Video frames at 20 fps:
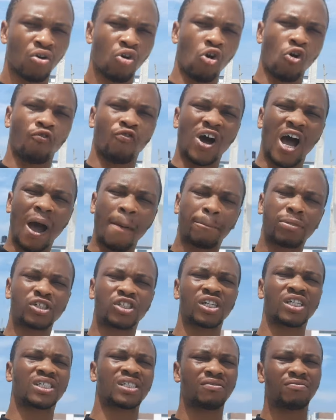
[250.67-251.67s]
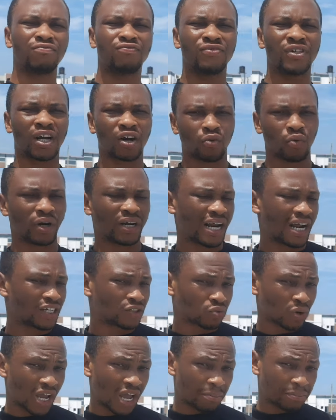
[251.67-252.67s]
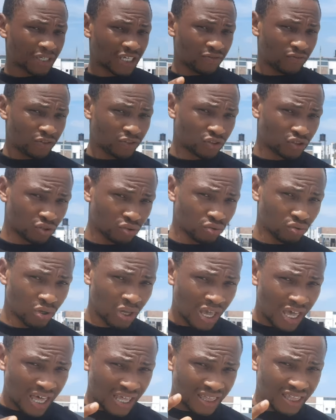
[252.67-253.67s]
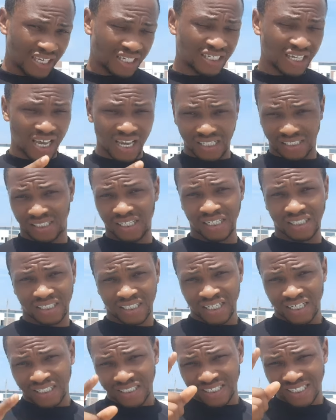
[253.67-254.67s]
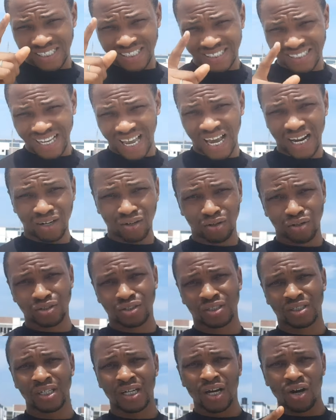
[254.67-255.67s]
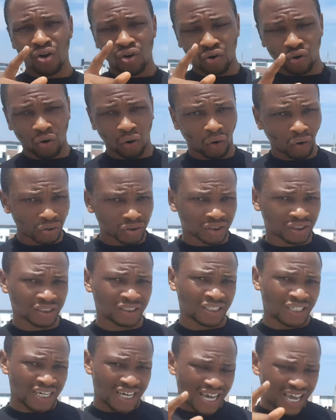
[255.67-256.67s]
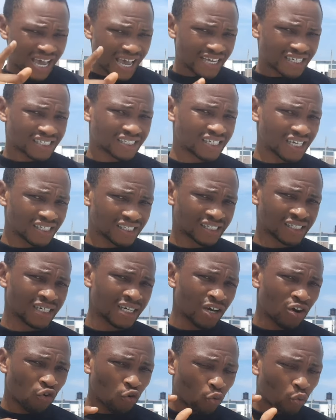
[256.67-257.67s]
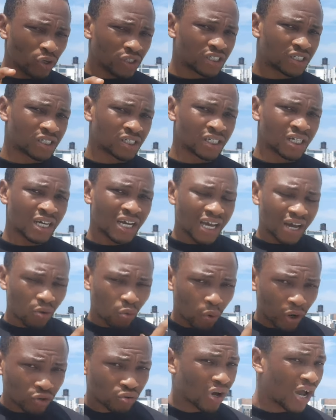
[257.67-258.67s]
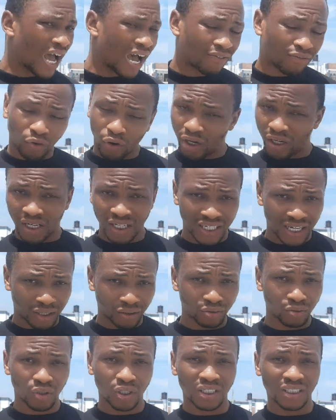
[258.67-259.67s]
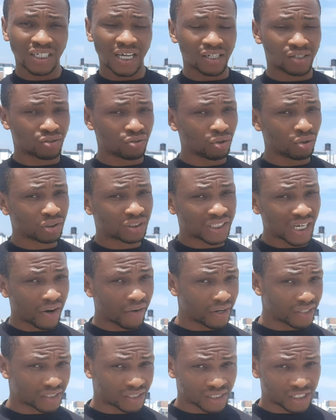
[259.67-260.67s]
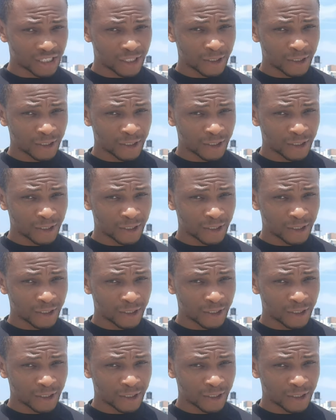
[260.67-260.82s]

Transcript: of appreciating very well that is why i'm giving to you this estate the Zylus court estate which what we have currently now, there's no terrace.